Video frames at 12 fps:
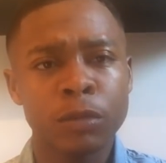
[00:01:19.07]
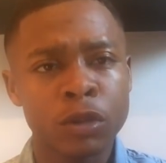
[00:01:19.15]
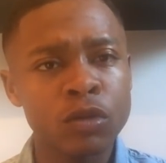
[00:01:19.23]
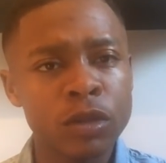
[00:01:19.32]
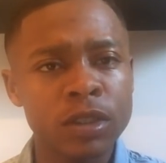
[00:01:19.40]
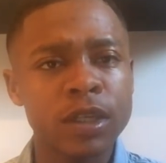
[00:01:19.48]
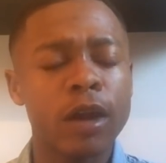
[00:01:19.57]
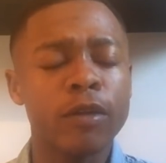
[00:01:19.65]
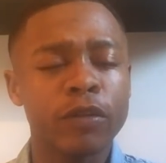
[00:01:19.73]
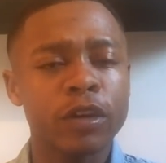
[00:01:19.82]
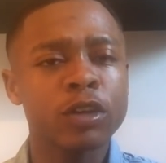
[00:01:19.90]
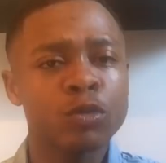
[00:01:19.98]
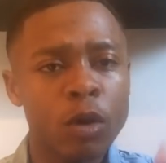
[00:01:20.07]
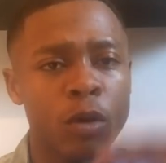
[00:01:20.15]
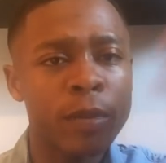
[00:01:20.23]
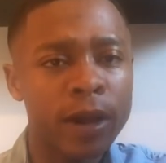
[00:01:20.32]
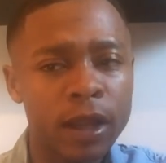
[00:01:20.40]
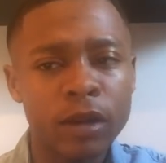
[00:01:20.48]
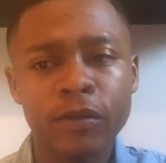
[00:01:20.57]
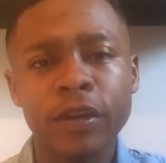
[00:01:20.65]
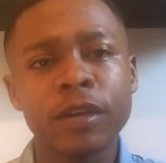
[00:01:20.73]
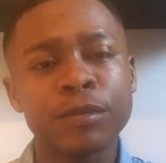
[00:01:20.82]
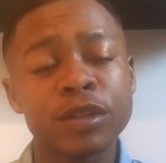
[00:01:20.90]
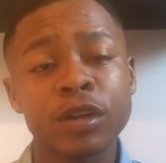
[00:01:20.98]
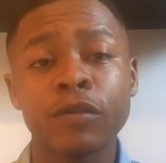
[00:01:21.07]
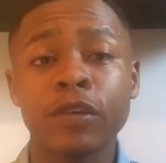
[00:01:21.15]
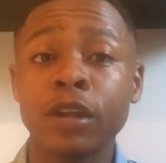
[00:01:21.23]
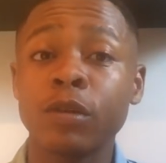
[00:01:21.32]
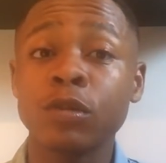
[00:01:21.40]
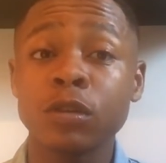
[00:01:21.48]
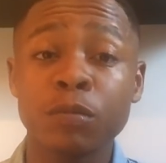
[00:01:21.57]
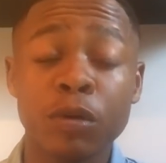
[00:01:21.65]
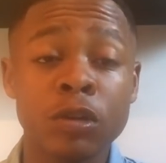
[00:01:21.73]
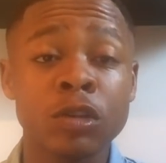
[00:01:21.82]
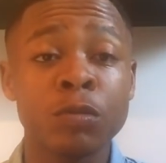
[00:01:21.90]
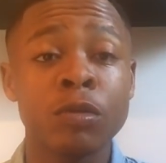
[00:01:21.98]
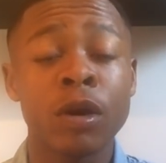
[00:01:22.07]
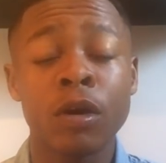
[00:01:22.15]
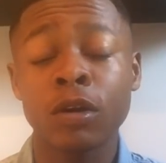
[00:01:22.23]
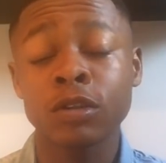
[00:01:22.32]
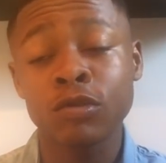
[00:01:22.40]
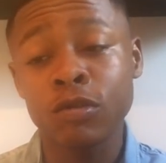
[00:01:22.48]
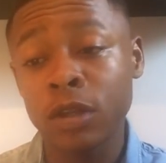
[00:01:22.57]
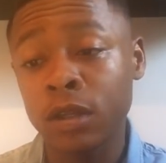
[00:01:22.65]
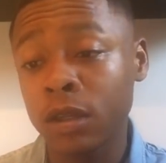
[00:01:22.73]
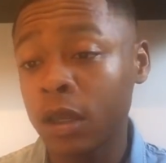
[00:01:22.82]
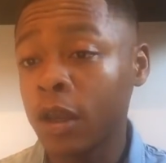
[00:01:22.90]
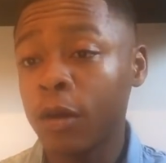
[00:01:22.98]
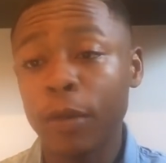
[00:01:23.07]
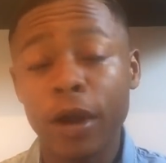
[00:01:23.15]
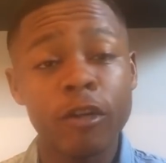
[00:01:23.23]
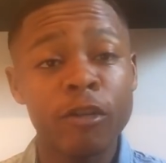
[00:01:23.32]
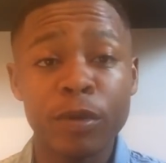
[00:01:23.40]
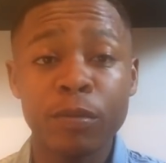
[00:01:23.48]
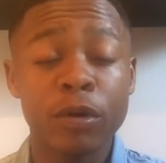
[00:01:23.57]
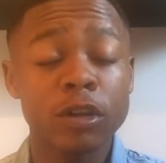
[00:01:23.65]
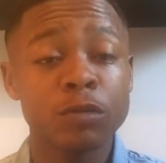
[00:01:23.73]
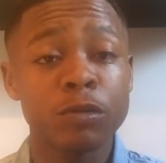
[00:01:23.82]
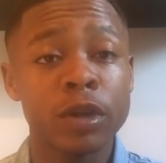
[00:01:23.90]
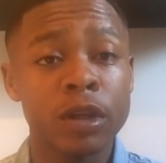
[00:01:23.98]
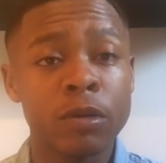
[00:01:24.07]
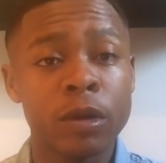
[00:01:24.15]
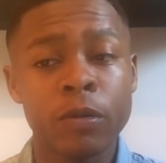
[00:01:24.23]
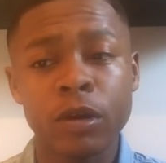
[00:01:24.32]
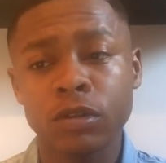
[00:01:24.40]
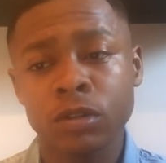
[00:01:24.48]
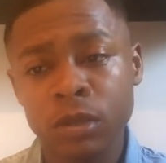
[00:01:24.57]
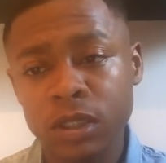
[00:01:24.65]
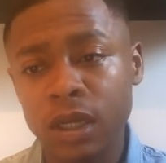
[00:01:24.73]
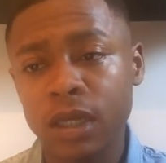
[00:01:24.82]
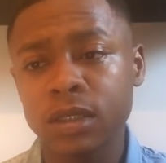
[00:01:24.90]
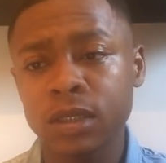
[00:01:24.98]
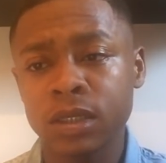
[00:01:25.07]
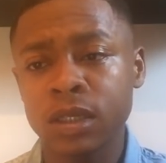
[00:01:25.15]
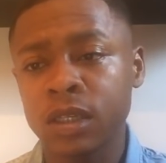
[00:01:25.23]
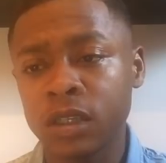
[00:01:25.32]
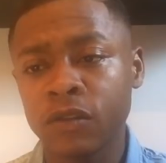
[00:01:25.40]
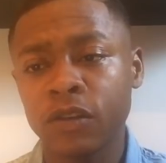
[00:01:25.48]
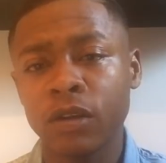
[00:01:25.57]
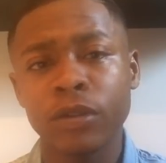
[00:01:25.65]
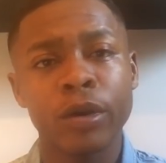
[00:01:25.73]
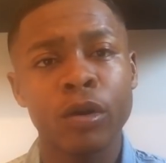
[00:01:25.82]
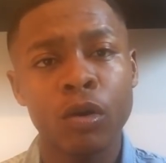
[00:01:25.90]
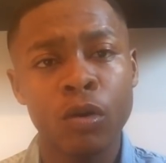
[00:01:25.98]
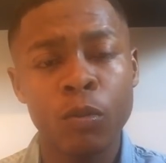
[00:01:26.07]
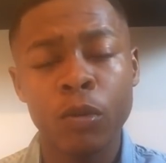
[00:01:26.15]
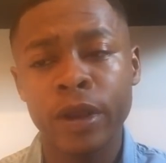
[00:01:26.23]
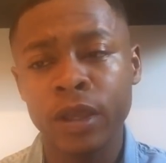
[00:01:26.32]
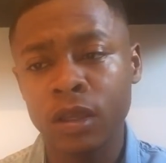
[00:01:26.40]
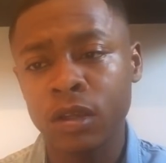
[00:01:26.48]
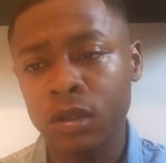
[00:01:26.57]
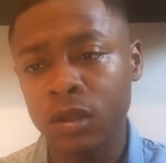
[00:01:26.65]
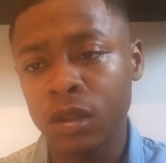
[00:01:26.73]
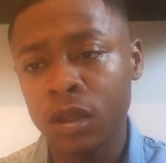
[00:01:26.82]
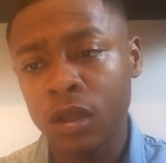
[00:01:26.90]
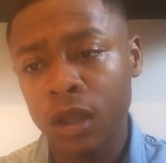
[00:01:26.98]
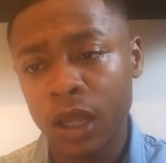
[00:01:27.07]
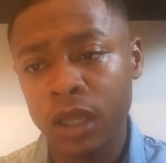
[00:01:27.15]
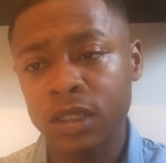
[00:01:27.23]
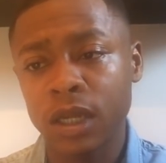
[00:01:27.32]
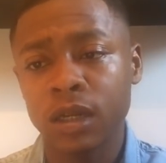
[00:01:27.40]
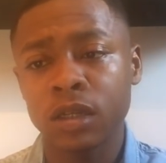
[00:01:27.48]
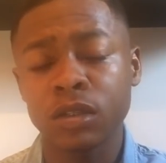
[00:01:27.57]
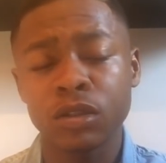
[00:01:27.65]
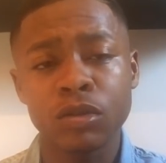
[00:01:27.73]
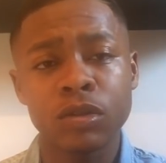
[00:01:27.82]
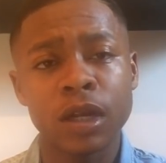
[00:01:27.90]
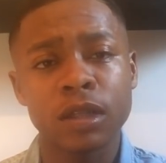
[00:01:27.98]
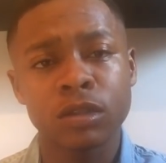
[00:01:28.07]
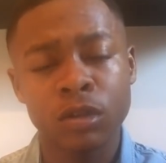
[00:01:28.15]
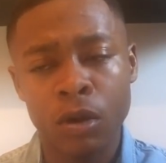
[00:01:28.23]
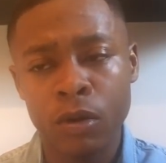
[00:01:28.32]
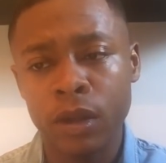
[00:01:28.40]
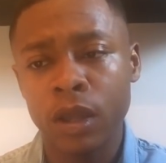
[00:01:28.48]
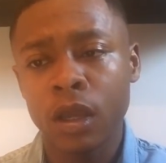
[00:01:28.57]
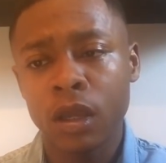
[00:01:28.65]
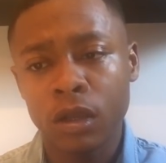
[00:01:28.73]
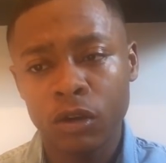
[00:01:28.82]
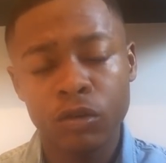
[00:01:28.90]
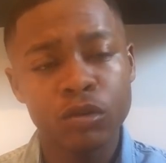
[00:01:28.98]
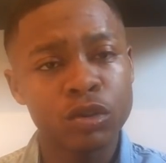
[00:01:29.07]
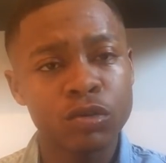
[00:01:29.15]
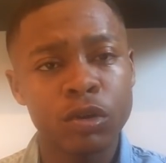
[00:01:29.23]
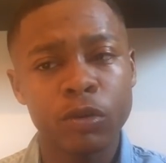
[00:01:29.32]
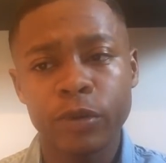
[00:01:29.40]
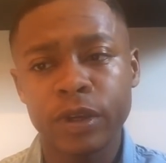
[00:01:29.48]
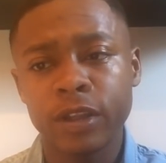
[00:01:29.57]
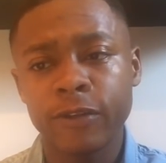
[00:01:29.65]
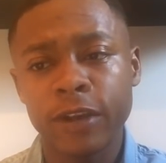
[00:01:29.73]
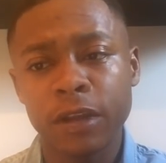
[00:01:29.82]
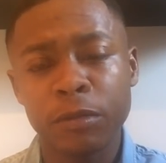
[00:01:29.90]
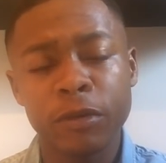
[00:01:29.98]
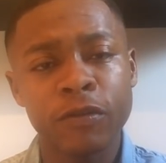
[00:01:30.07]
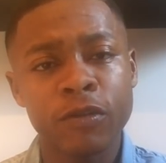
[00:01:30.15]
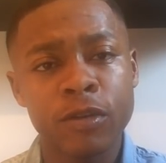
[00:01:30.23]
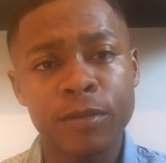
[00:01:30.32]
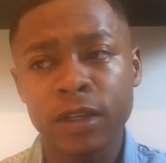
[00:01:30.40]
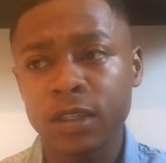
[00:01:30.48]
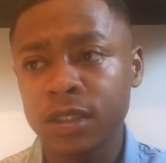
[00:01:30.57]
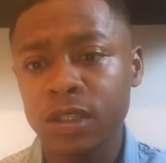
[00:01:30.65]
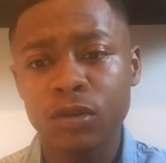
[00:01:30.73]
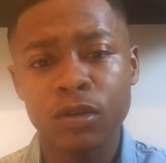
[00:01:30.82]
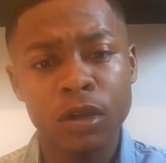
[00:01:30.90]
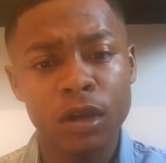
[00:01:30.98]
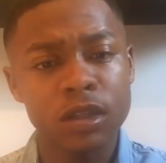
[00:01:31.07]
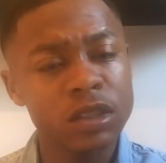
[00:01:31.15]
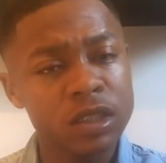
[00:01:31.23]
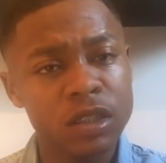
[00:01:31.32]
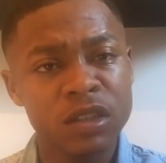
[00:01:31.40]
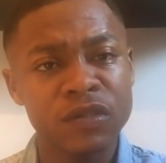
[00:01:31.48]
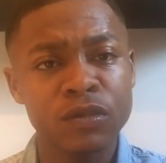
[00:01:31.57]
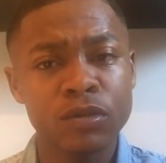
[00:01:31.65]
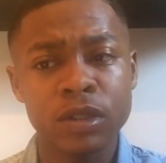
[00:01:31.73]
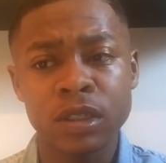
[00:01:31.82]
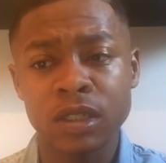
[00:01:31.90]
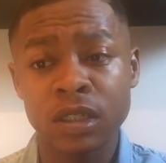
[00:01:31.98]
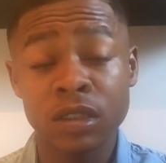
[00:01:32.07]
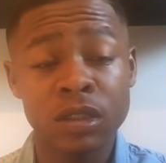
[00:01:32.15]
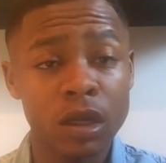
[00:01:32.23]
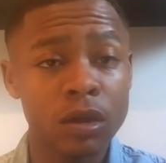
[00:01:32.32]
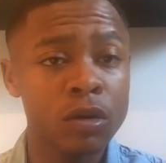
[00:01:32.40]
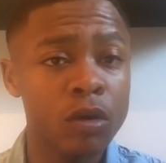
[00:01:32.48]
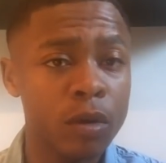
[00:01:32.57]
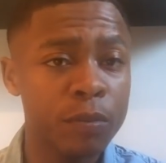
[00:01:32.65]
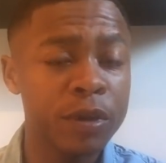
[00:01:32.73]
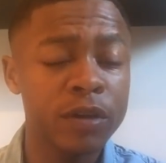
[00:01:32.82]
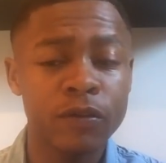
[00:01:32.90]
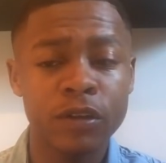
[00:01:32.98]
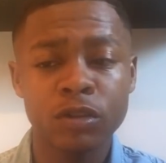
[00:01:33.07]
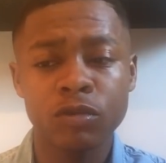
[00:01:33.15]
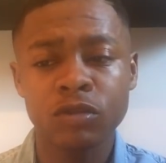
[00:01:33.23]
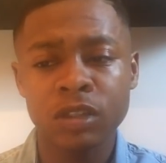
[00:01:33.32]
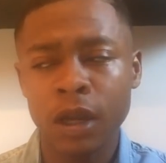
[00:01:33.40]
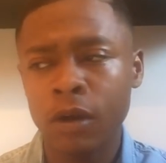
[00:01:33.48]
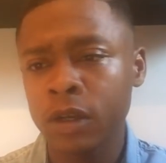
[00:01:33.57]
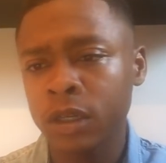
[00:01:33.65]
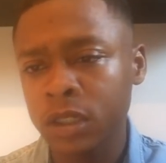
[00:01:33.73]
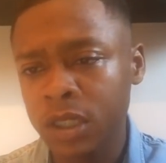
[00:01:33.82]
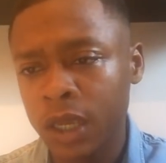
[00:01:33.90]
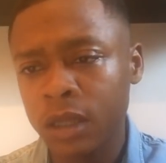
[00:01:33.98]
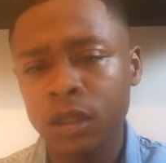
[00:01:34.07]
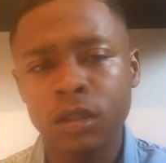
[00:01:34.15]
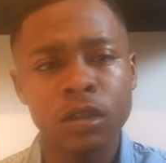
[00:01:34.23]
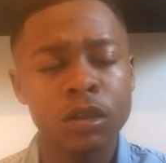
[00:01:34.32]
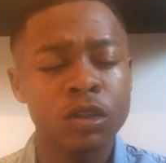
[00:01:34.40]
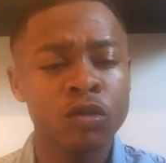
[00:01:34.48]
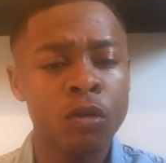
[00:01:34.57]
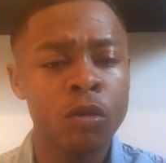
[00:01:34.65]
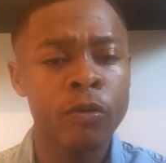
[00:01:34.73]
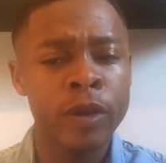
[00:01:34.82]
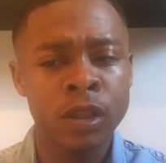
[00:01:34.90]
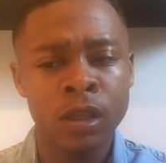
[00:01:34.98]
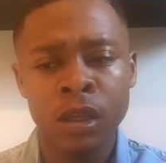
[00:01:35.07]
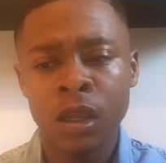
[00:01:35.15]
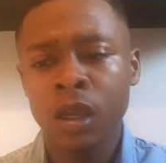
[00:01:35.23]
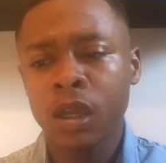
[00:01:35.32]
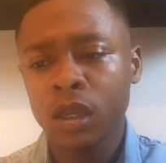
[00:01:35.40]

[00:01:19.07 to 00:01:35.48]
do the scouting thing as well, but elevate himself, and it wasn't possible at Arsenal and it might not have been possible anywhere else. So it's nice to see he's found a home where he can exactly do that. So crucial career development for him, and he's still young, he's in his 40s, and he's done a lot of big things with scouting. He's getting into this role already.